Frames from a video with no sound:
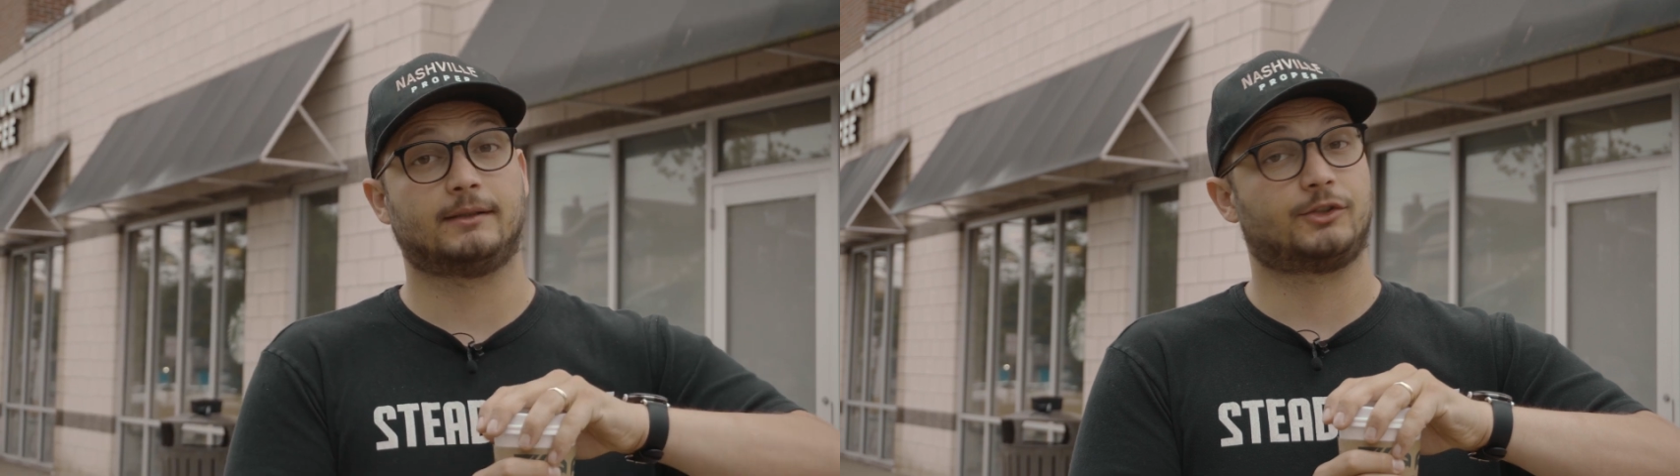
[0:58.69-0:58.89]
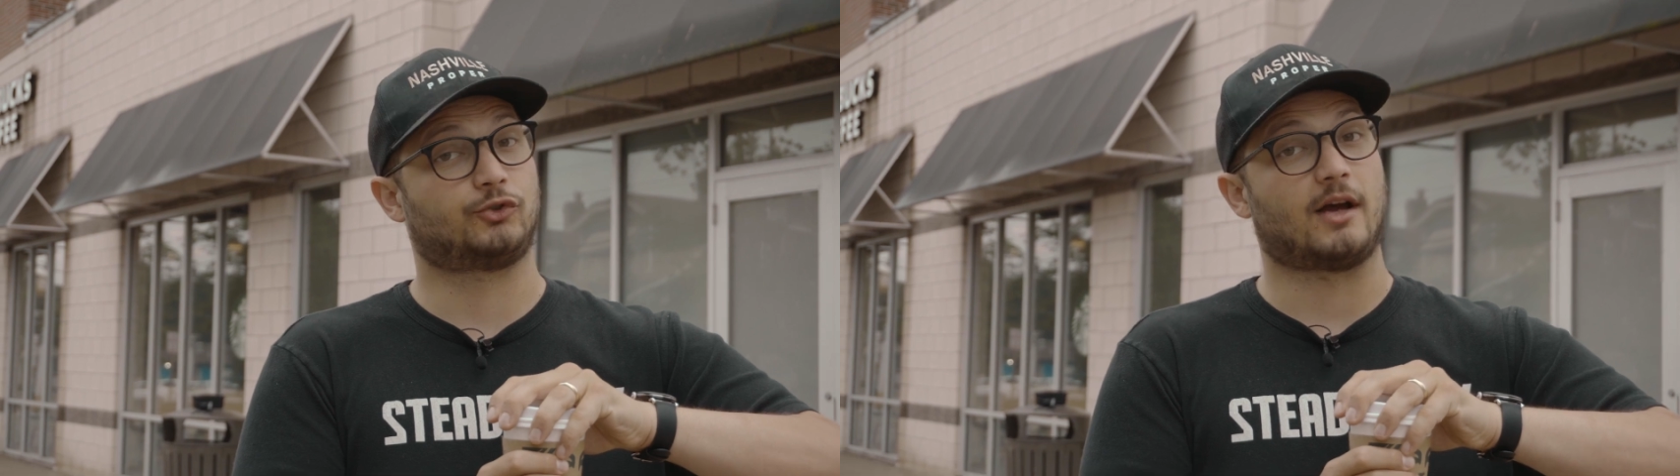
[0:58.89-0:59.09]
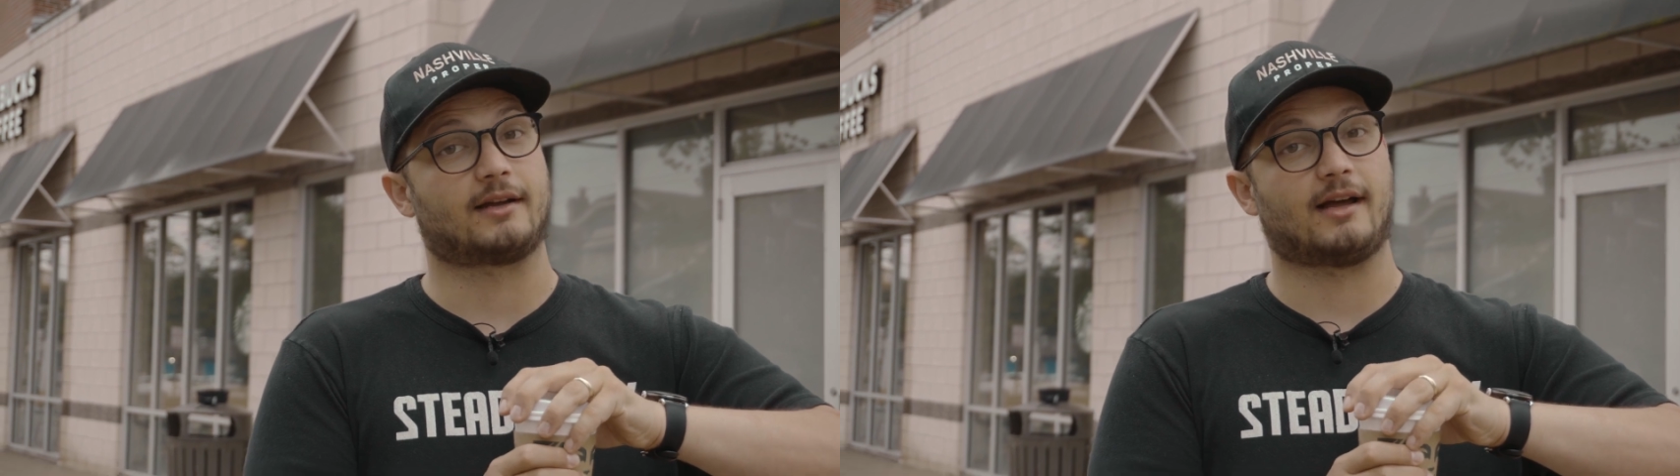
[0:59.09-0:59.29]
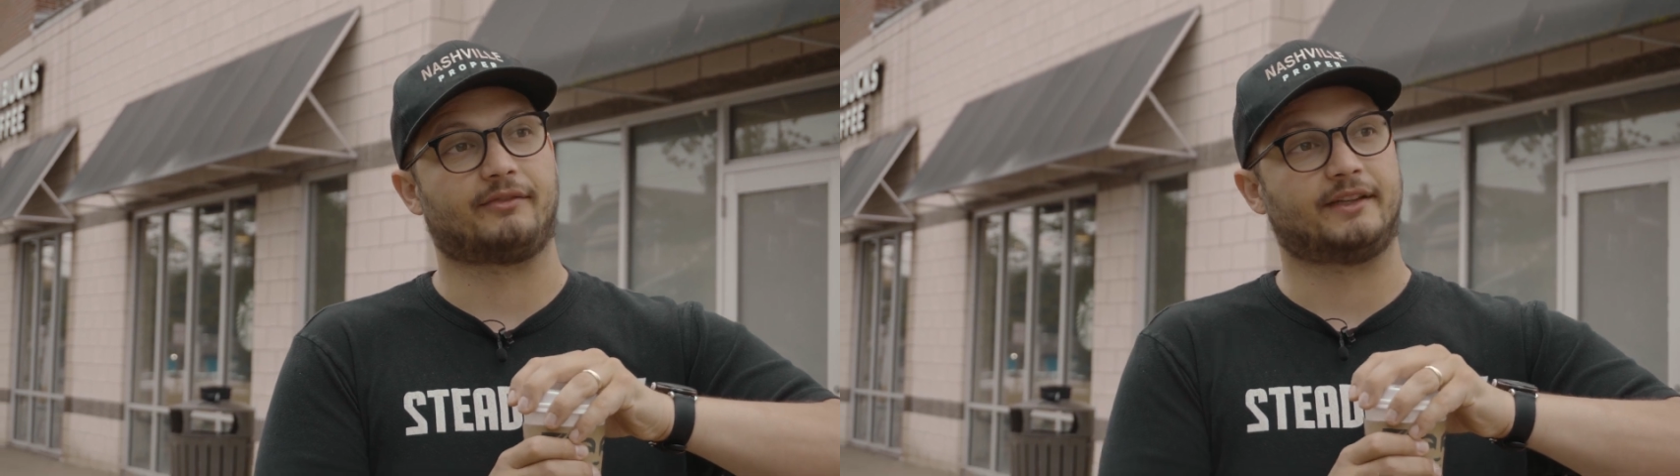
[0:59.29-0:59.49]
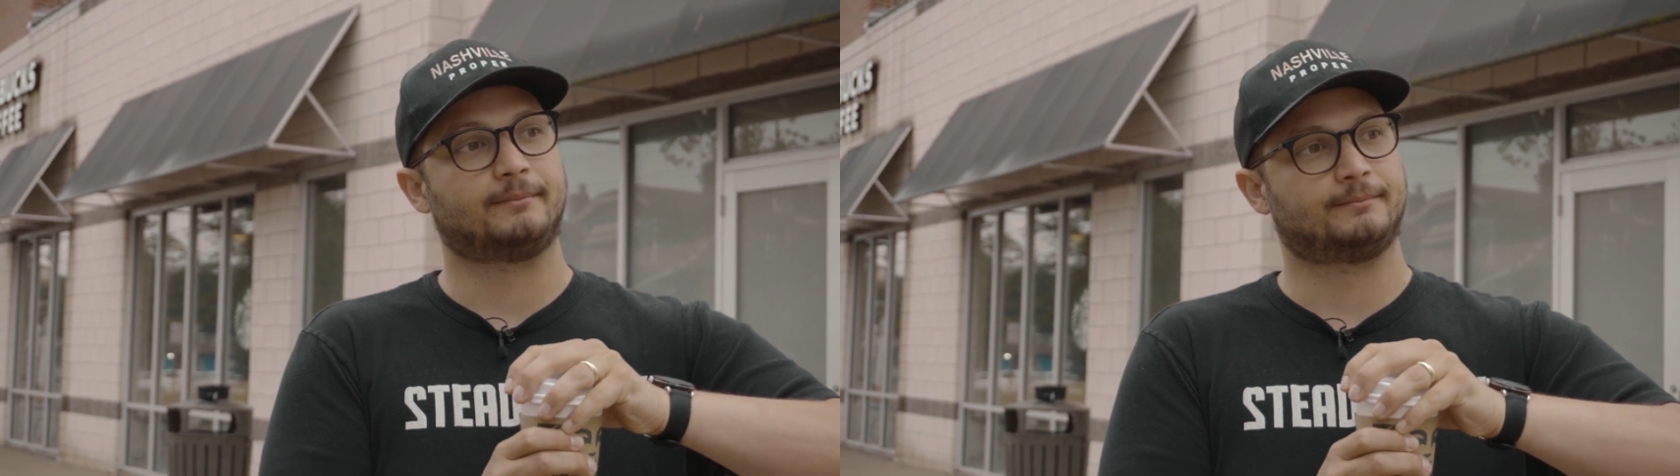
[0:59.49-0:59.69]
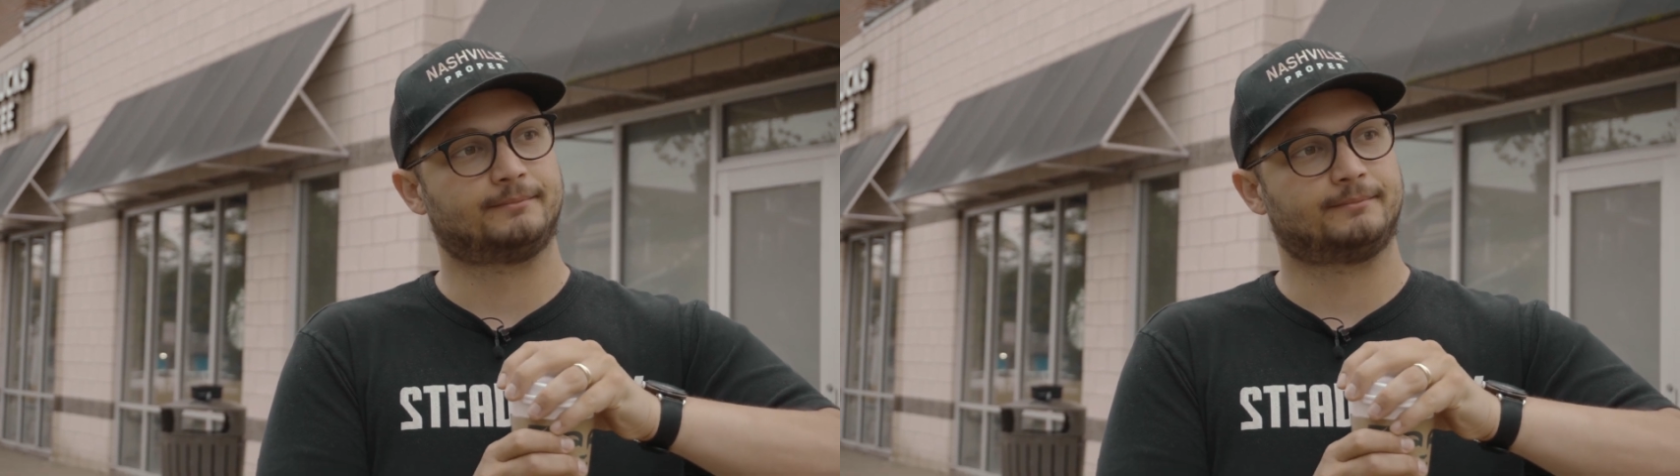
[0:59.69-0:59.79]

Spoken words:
strong coffee,